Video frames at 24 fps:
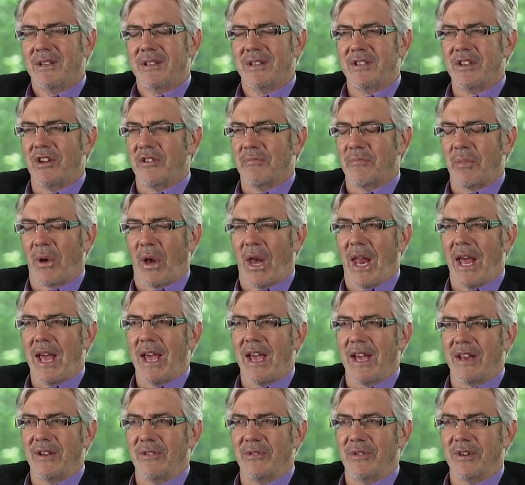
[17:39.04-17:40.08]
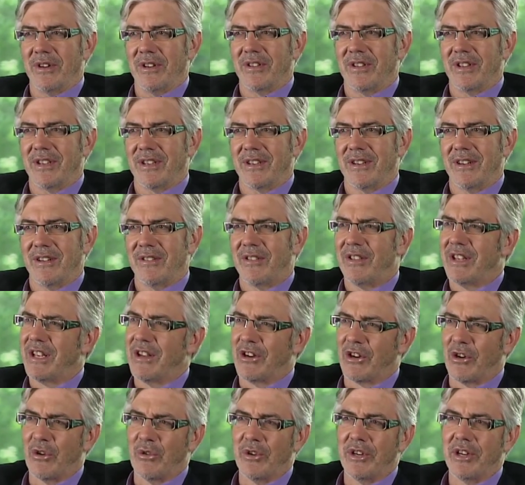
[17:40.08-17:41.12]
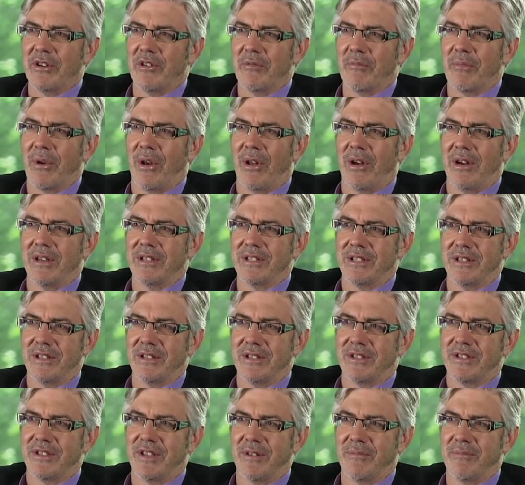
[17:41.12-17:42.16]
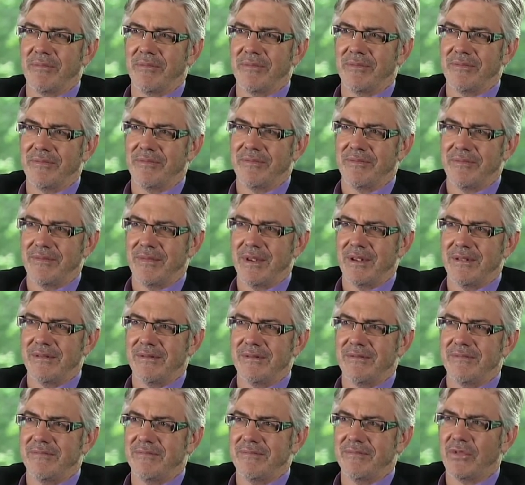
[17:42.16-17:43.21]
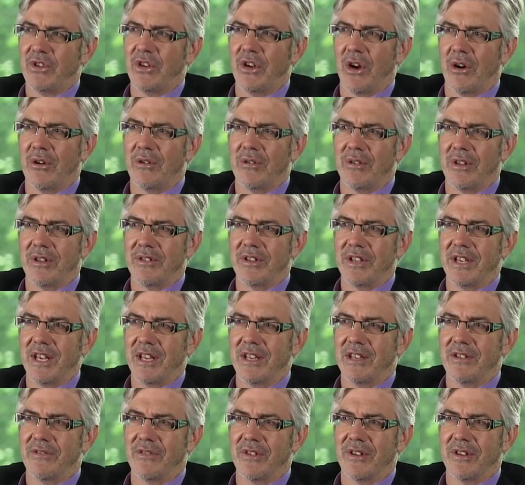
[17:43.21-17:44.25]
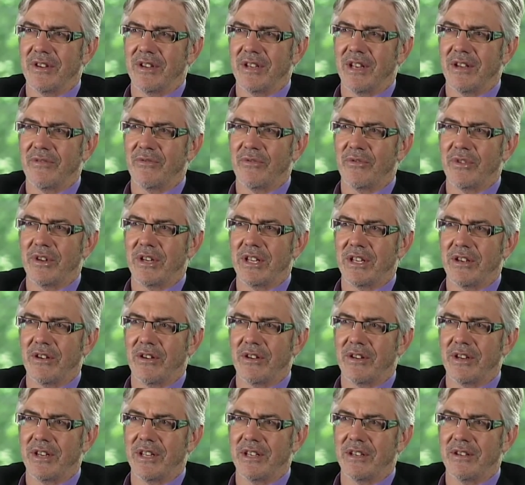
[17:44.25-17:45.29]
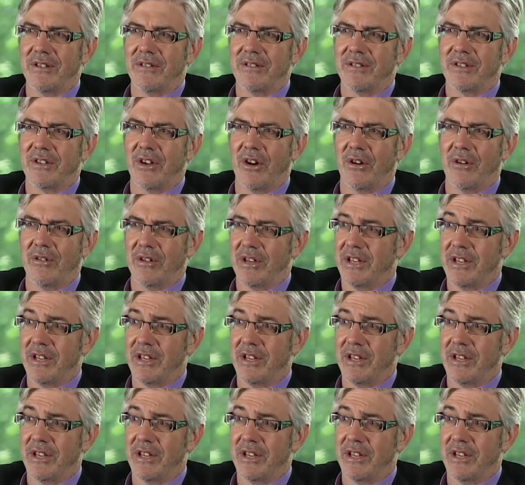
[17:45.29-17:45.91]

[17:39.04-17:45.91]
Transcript: no plan or anything. I think a career implies that there's some goal at the end of it, and I haven't really got any goal.